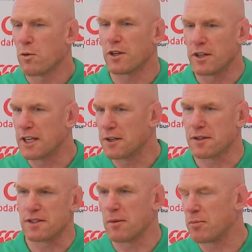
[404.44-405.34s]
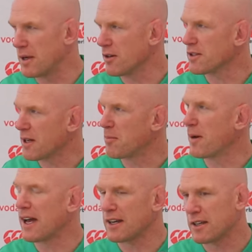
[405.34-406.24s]
when you need to step in or step
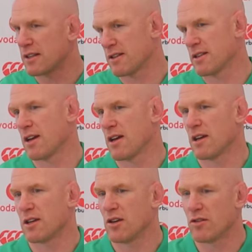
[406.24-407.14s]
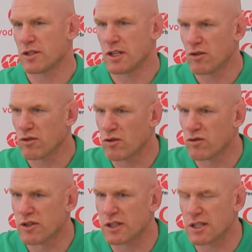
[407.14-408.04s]
back. And you know, as a young
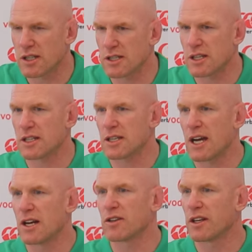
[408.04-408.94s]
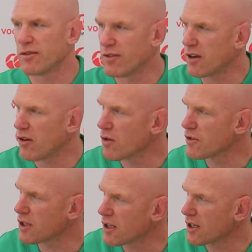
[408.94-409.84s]
coach, it's a hard thing to figure
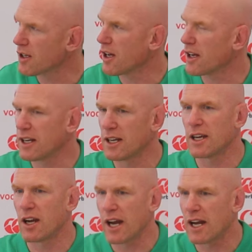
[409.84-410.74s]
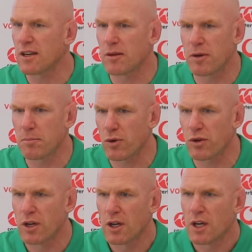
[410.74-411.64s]
out. So you kind of lean on Andy a bit, but